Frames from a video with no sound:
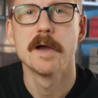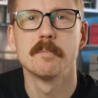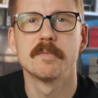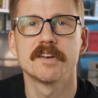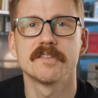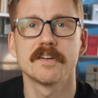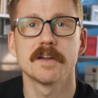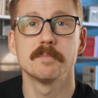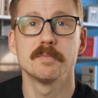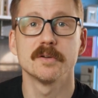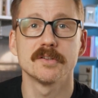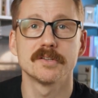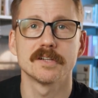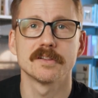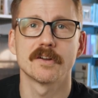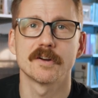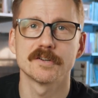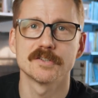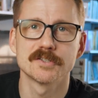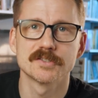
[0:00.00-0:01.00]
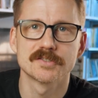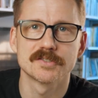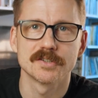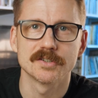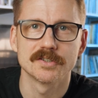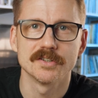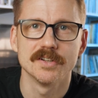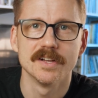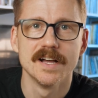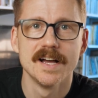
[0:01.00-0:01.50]
But if I build a larger
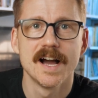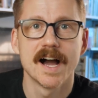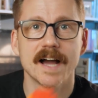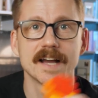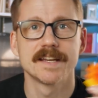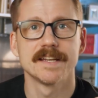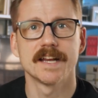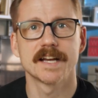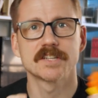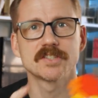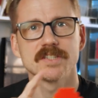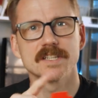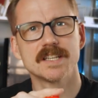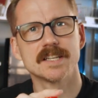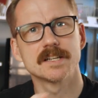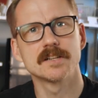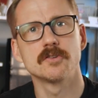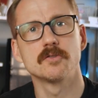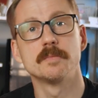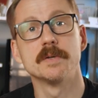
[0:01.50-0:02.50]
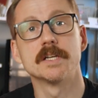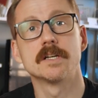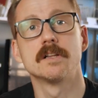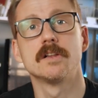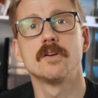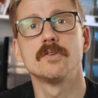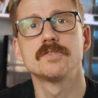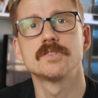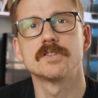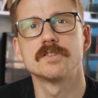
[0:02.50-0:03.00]
circle, I can actually get a little bit
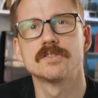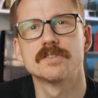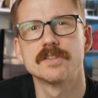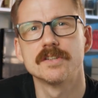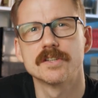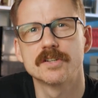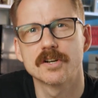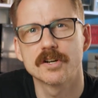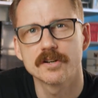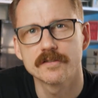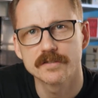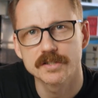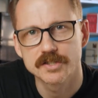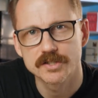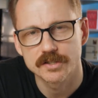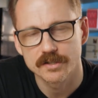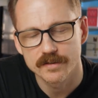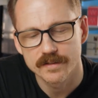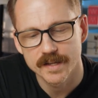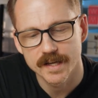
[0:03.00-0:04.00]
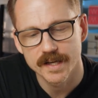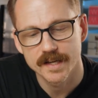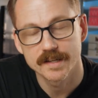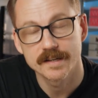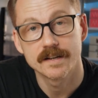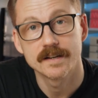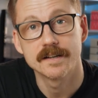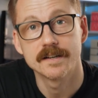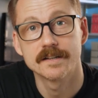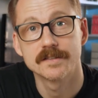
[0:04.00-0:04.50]
closer to the curvature
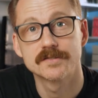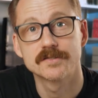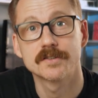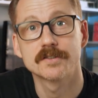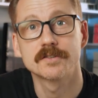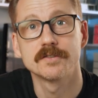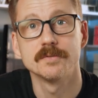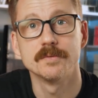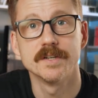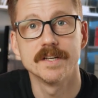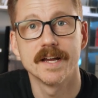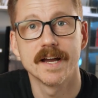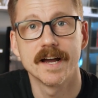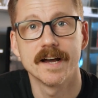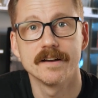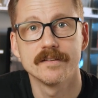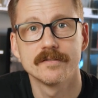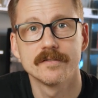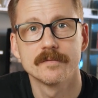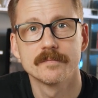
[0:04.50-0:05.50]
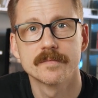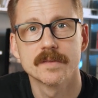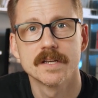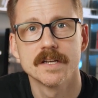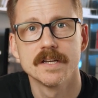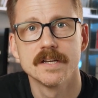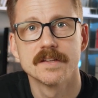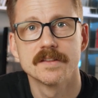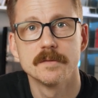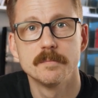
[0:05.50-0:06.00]
that uh, a circle would have.
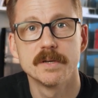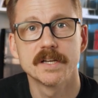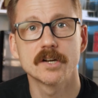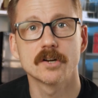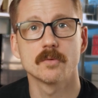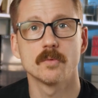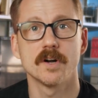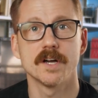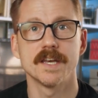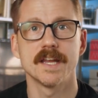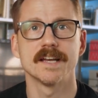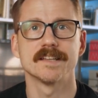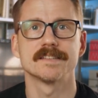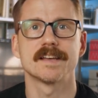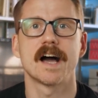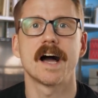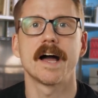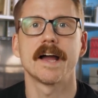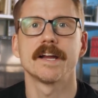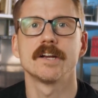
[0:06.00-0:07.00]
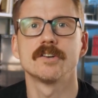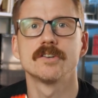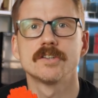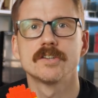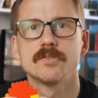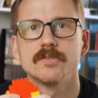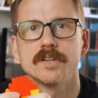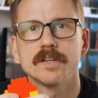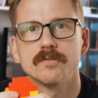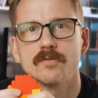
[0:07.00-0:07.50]
The bigger one has a higher
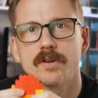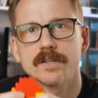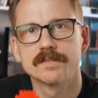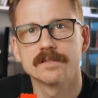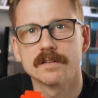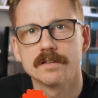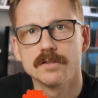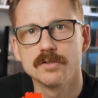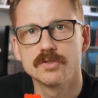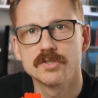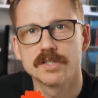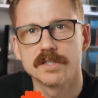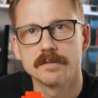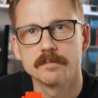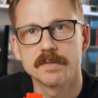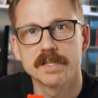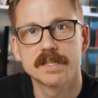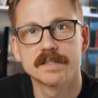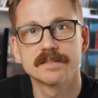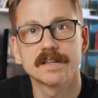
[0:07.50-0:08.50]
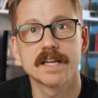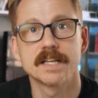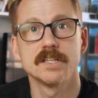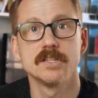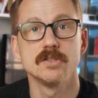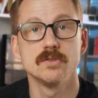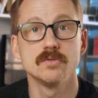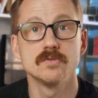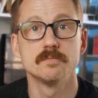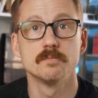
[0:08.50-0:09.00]
degree of resolution because I
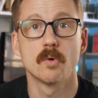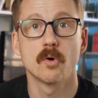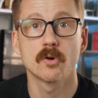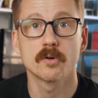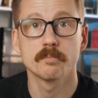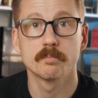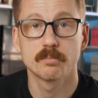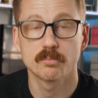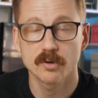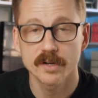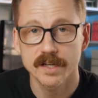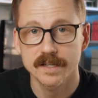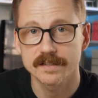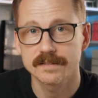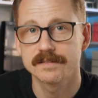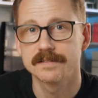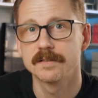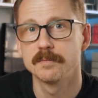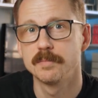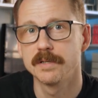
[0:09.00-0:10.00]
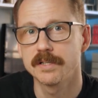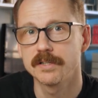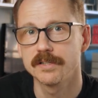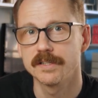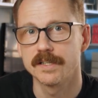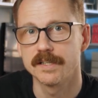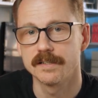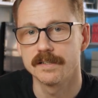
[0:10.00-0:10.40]
can use more bricks to build